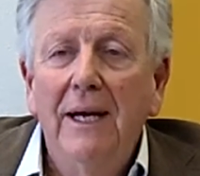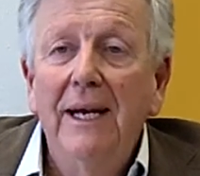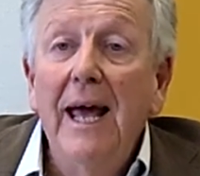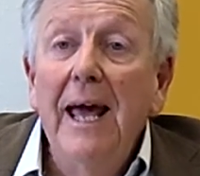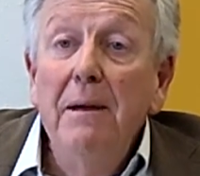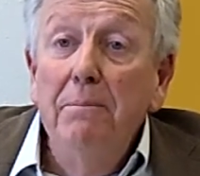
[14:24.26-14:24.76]

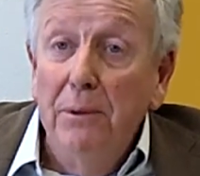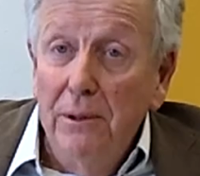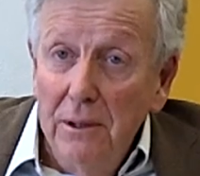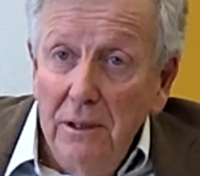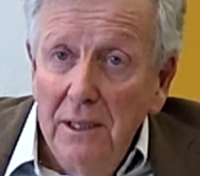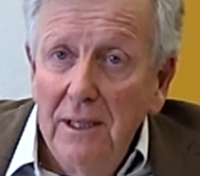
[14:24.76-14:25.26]

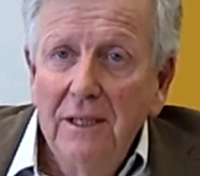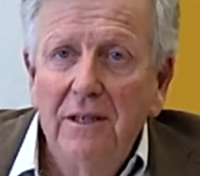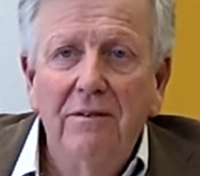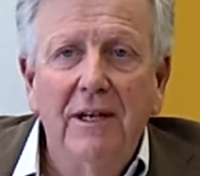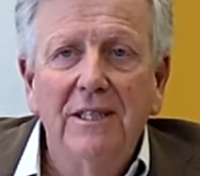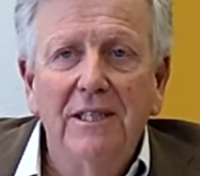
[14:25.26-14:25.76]
enable
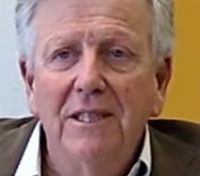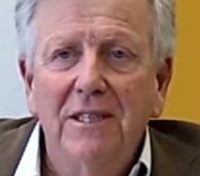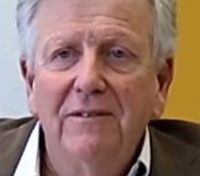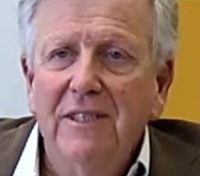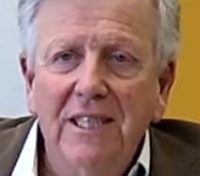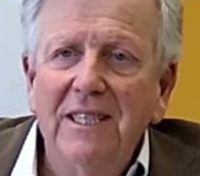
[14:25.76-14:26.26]
the
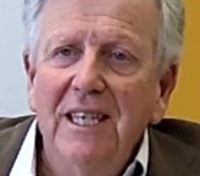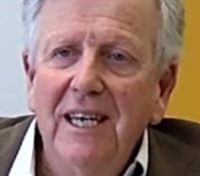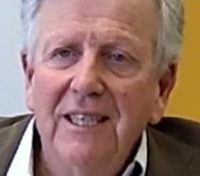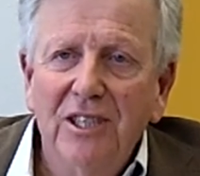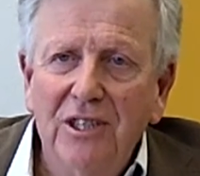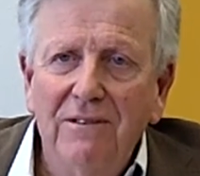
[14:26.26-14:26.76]
residents of a city
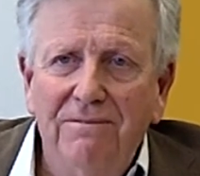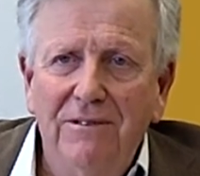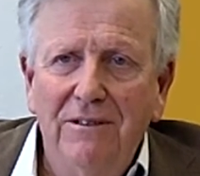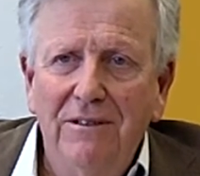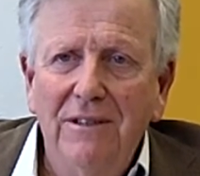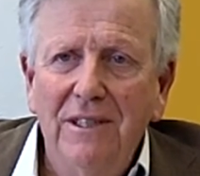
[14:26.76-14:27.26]
like
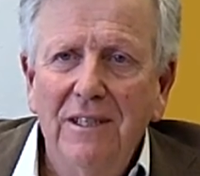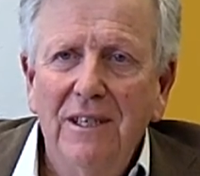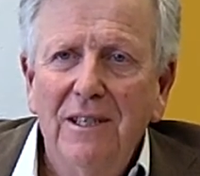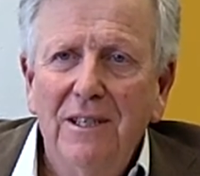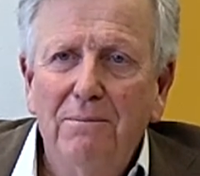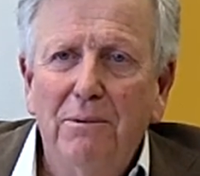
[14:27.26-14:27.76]
Sheffield
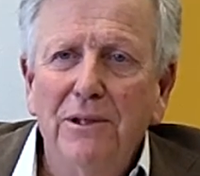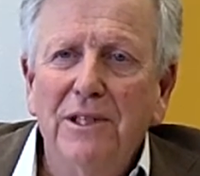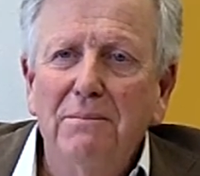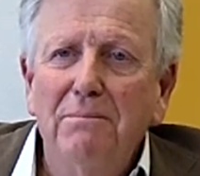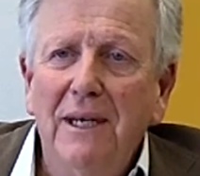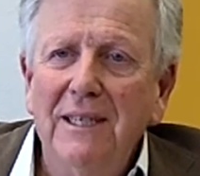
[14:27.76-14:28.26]
to put
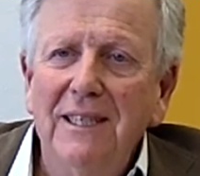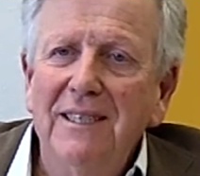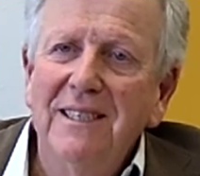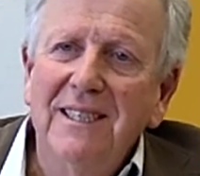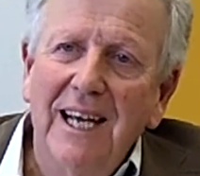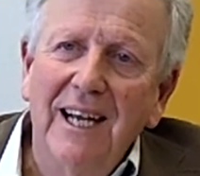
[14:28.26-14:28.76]
some money
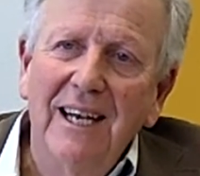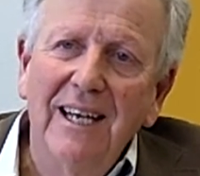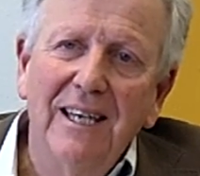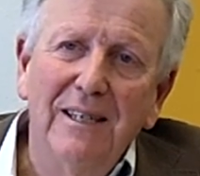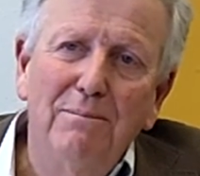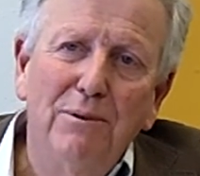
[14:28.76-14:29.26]
into
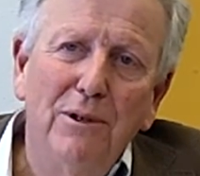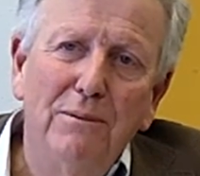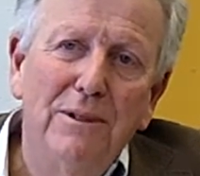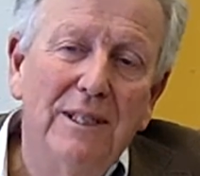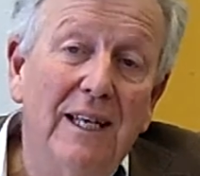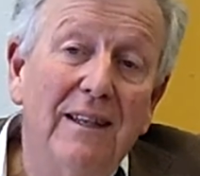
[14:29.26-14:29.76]
tackling
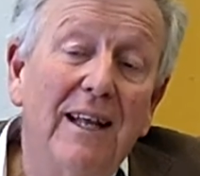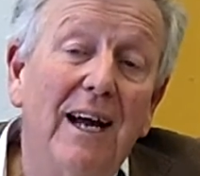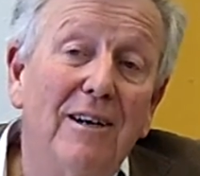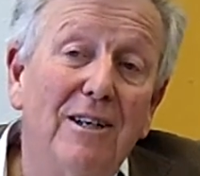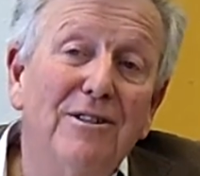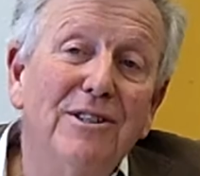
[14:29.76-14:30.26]
unemployment in
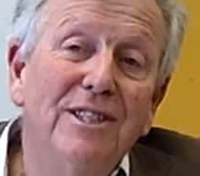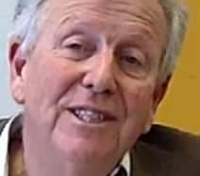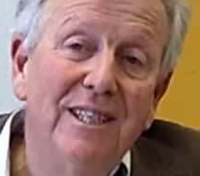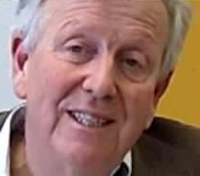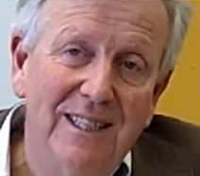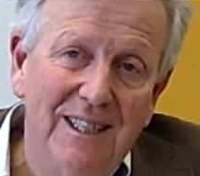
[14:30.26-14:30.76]
their own
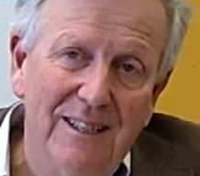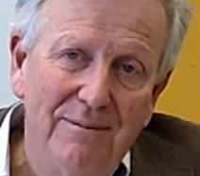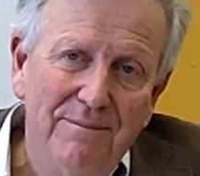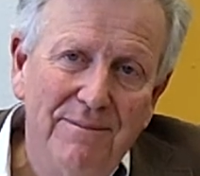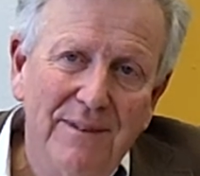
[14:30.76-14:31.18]
city.